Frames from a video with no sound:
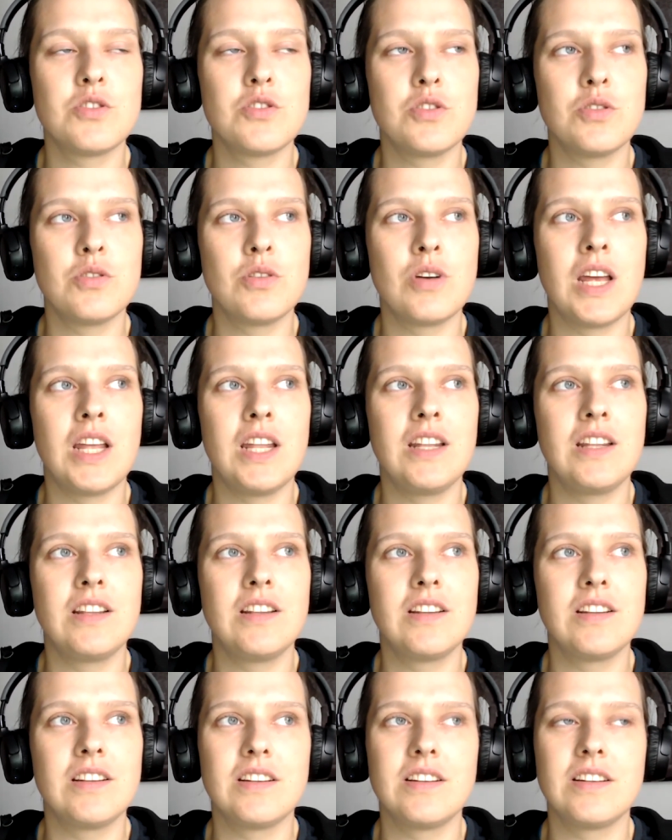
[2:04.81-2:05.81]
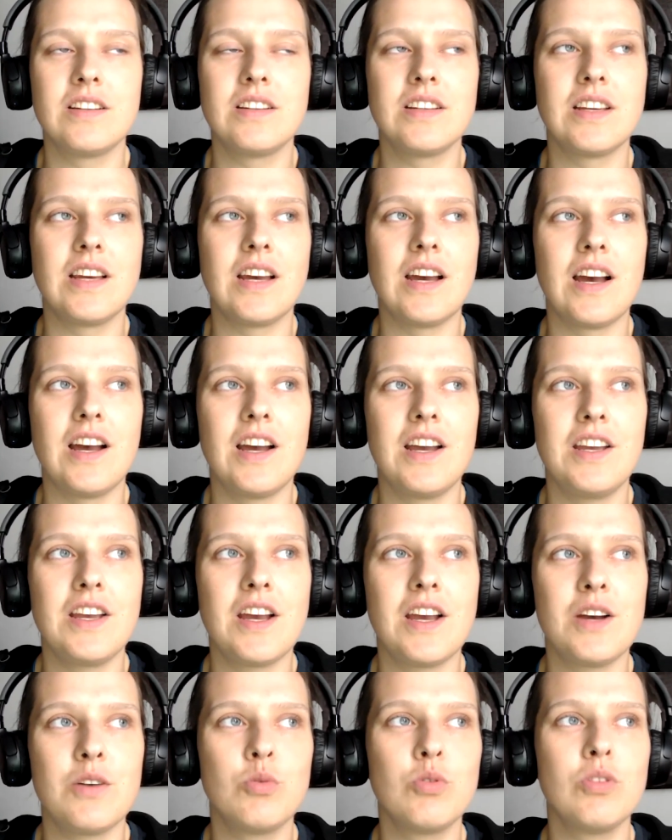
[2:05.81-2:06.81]
to, and
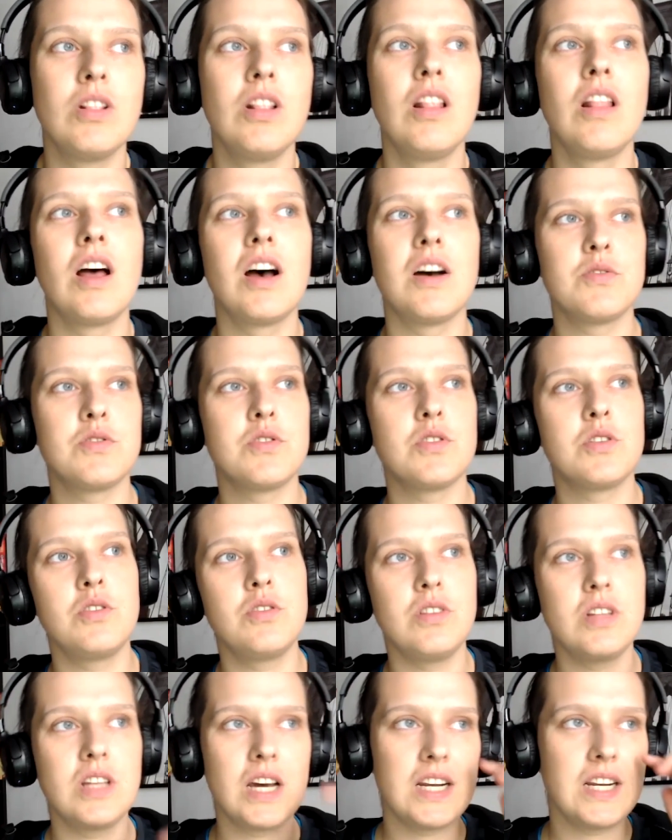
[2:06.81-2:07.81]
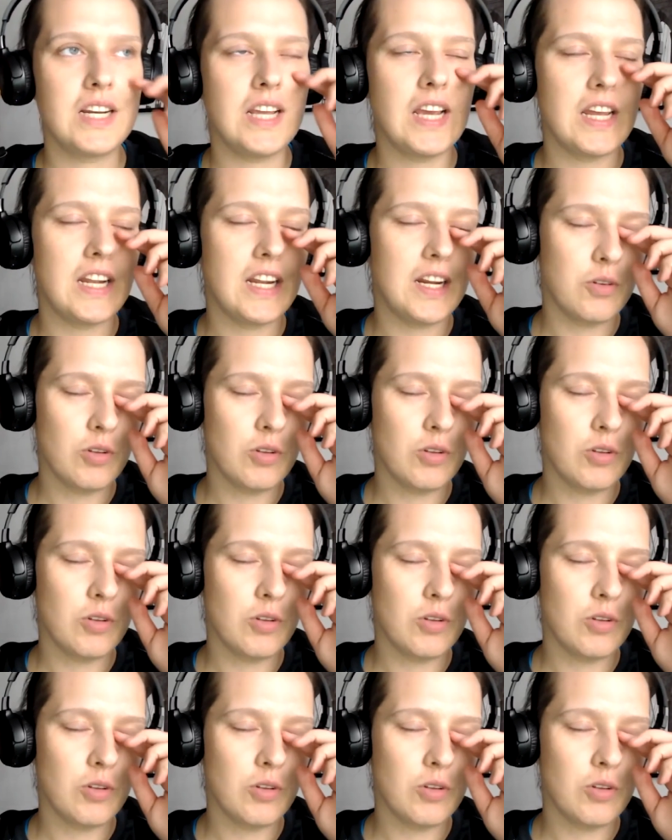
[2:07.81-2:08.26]
I would love to do that again.